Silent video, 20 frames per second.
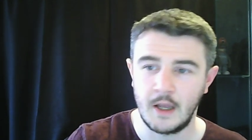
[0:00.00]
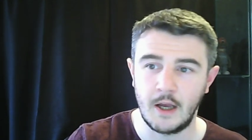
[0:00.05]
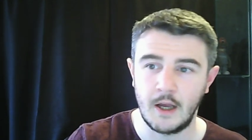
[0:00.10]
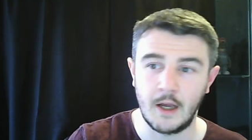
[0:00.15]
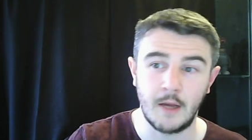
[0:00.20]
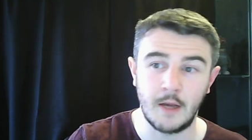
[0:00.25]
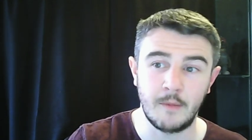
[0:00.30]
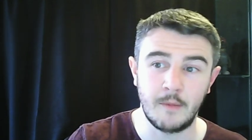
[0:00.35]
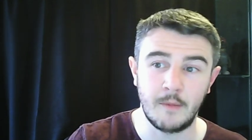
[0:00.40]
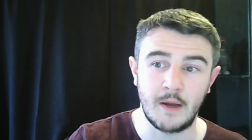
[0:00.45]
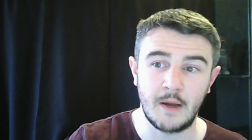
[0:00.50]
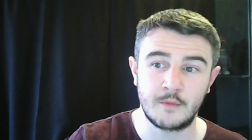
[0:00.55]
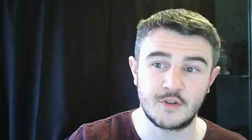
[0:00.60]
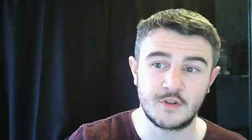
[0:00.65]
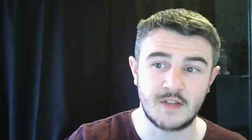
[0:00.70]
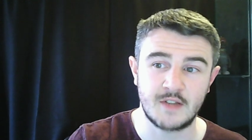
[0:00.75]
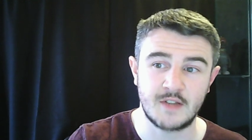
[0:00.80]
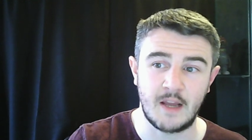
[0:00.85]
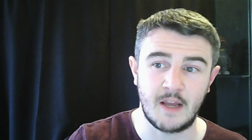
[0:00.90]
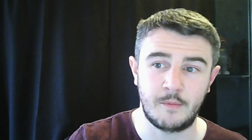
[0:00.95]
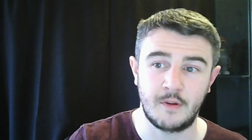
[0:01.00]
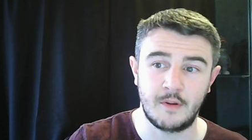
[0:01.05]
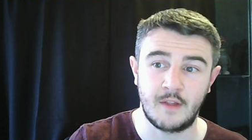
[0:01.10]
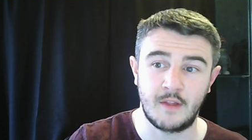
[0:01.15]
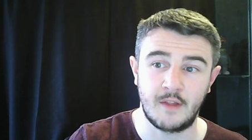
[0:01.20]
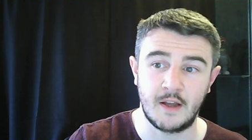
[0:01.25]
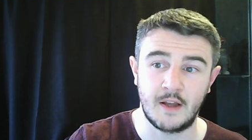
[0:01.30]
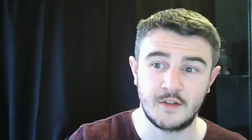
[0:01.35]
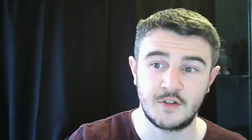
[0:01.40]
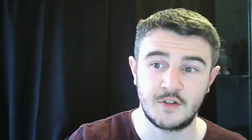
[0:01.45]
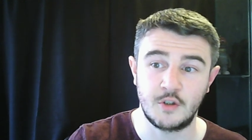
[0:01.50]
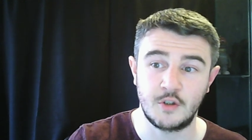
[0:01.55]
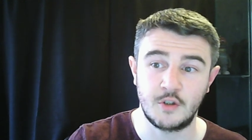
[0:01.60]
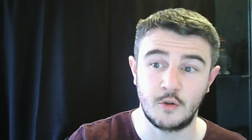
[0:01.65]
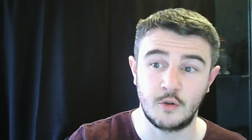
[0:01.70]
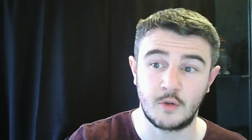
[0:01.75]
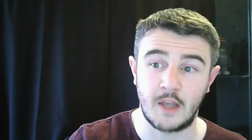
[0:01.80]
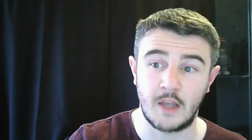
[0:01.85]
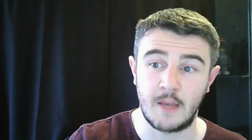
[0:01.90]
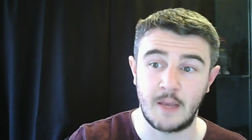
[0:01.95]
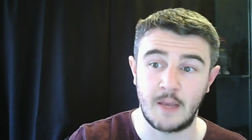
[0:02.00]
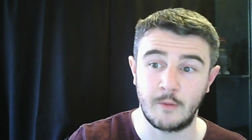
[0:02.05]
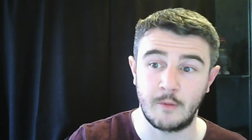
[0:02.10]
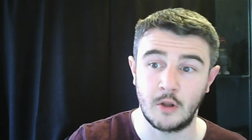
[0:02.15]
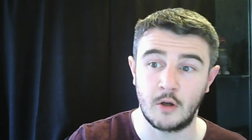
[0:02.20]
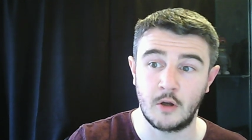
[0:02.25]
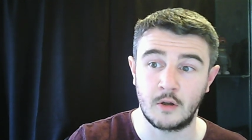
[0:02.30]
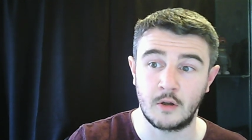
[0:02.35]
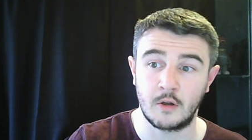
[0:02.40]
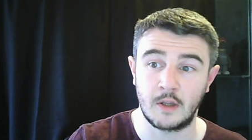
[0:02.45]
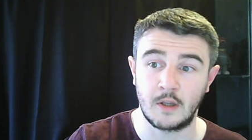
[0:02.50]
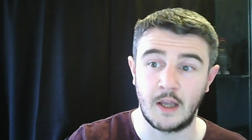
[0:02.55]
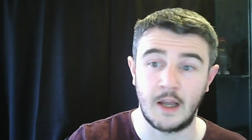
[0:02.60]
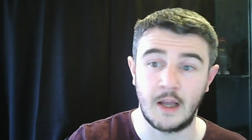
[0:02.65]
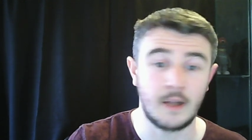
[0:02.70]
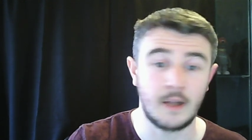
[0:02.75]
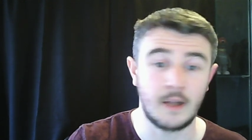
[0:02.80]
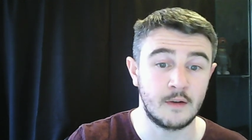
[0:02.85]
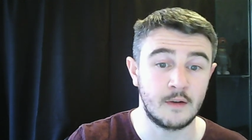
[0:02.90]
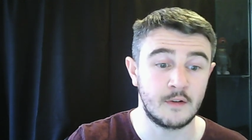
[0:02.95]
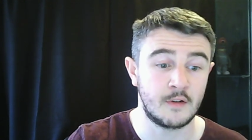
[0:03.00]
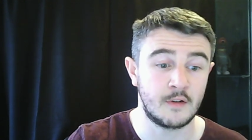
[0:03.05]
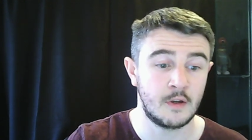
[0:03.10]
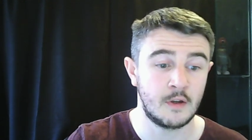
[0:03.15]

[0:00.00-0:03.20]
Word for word: Um, I'm just happy that you came along and